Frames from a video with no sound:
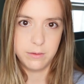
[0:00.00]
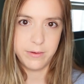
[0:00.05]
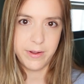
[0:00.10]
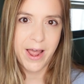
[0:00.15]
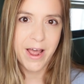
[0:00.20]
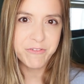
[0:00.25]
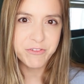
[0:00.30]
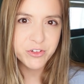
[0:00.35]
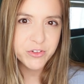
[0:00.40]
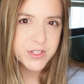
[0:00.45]

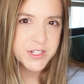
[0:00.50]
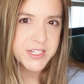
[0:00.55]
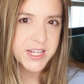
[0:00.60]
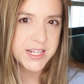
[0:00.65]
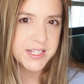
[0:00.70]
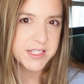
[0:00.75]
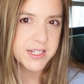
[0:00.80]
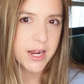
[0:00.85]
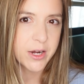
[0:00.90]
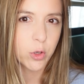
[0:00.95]
After the
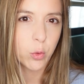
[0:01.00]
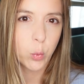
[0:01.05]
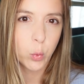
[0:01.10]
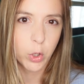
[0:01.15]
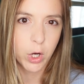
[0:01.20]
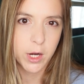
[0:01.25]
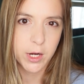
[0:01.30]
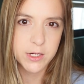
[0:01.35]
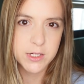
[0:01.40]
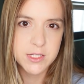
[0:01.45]
test data
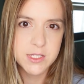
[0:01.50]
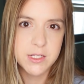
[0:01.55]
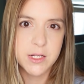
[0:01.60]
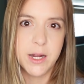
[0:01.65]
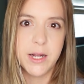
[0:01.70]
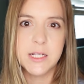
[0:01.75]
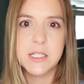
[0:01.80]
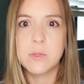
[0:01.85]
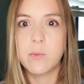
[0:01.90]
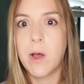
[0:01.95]
worked,
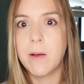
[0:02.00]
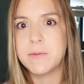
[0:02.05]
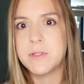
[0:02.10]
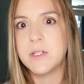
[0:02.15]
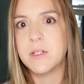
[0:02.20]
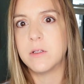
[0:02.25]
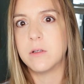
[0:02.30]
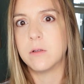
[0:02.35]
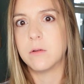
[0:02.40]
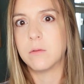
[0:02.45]
I swapped
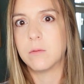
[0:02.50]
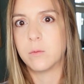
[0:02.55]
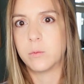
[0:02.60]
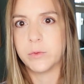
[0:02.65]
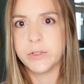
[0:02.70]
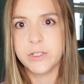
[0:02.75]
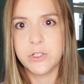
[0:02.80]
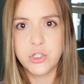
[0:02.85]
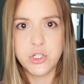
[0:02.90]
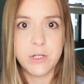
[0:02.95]
in
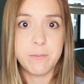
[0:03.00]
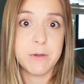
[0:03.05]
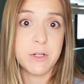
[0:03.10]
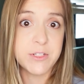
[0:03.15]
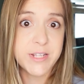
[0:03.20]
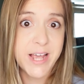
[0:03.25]
real Gmail